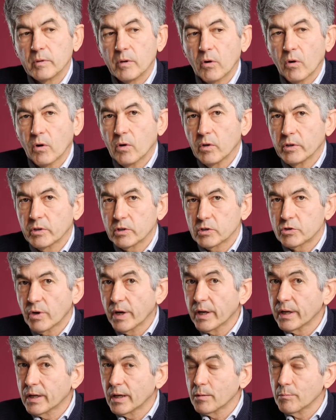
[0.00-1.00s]
earlier
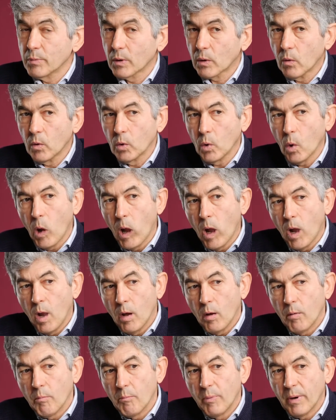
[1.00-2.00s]
drinking Barolo,
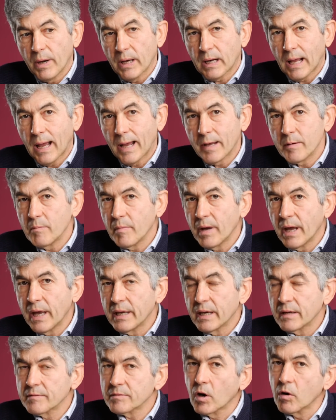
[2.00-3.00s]
but I
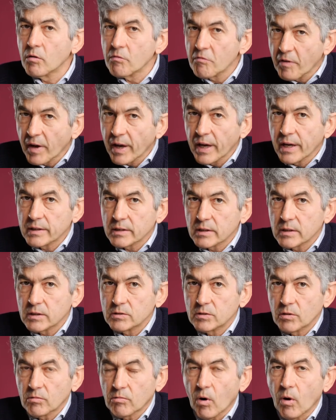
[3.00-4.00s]
may have conveyed
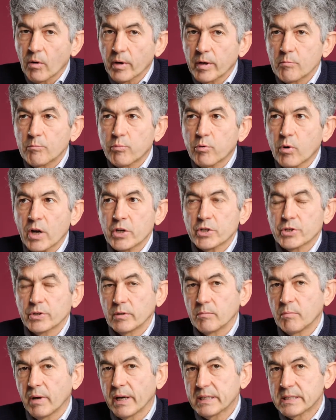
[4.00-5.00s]
the wrong
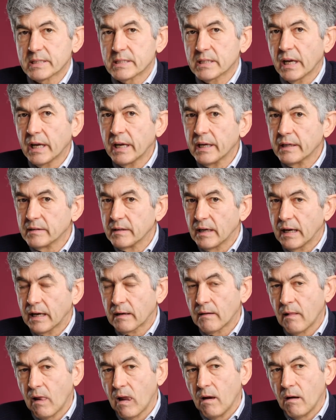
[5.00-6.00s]
impression by saying
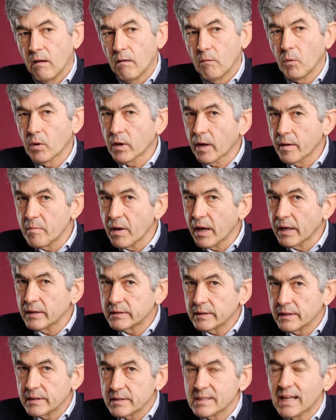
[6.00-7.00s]
that. What I
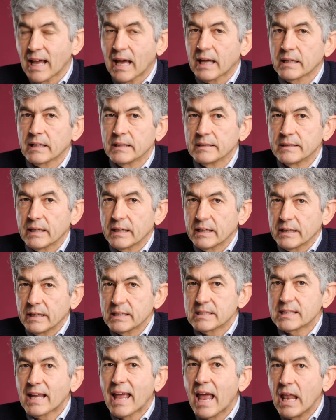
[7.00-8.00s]
meant is not that it
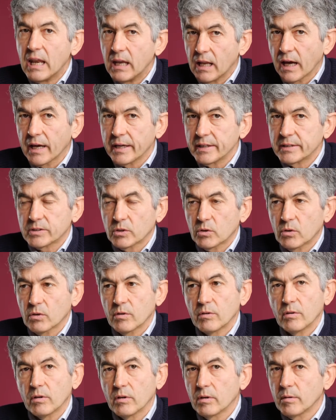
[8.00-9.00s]
is a
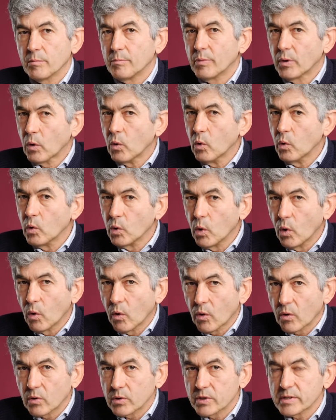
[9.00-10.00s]
lighter
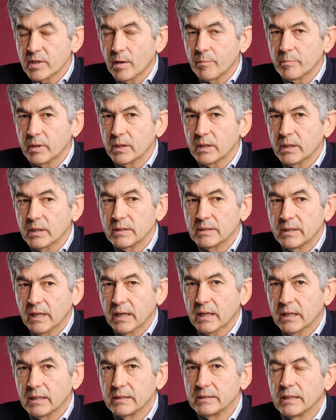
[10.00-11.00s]
Barolo or something
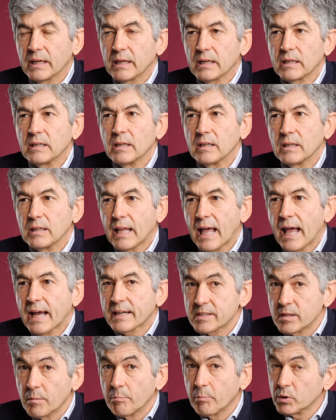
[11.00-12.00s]
that
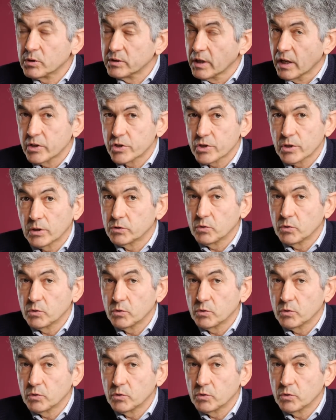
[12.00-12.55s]
lacks the potential